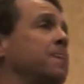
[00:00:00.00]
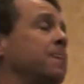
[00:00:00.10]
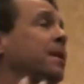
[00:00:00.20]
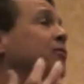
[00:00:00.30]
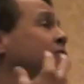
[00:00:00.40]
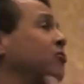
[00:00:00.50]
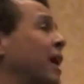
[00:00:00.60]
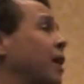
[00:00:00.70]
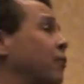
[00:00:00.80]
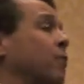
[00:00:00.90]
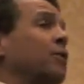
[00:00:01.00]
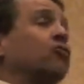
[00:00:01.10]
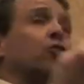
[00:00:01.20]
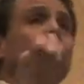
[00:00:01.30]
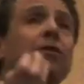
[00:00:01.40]
This is how we
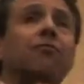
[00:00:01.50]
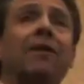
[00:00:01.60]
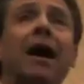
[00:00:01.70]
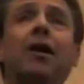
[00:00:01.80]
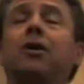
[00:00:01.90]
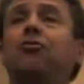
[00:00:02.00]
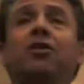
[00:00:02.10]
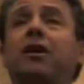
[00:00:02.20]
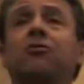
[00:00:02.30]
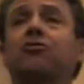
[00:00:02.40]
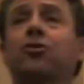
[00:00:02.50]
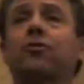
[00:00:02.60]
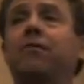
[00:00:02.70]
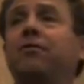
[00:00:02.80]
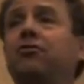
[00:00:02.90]
restore the values that
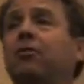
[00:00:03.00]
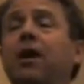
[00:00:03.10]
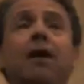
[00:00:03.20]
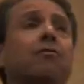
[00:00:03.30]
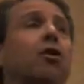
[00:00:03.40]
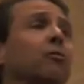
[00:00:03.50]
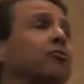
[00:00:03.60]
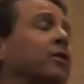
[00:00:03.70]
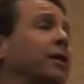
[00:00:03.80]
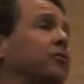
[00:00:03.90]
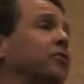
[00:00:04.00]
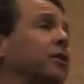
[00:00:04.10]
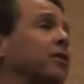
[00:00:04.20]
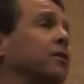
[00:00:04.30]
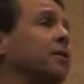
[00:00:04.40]
conservatives have always held
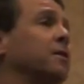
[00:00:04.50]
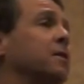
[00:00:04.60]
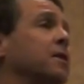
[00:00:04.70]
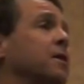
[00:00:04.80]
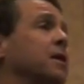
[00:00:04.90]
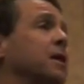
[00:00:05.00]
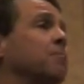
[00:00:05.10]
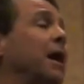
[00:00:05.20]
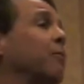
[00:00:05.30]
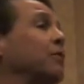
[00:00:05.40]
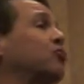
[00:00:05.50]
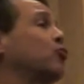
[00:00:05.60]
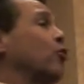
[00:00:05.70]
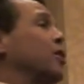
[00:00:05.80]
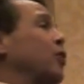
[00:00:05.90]
dear. By
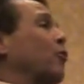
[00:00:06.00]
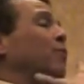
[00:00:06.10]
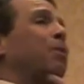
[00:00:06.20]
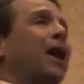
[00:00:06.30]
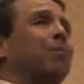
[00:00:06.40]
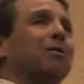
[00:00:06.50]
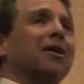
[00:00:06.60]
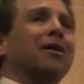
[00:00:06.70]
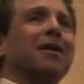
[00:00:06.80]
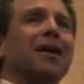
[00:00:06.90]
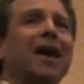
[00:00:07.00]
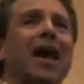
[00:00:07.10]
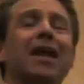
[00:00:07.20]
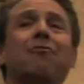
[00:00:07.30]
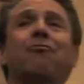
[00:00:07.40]
restoring a republic
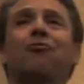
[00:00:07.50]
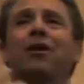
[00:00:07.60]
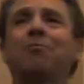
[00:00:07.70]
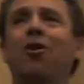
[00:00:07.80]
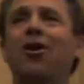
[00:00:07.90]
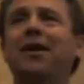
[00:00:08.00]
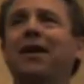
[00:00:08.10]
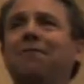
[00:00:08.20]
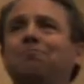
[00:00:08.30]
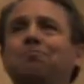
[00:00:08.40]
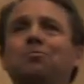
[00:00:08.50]
and a free market,